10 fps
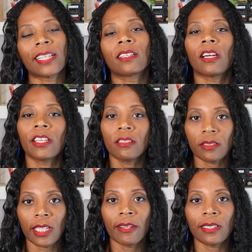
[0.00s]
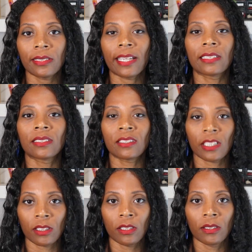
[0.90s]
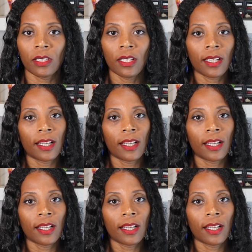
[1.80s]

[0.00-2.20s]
Like, are you serious? Like, still?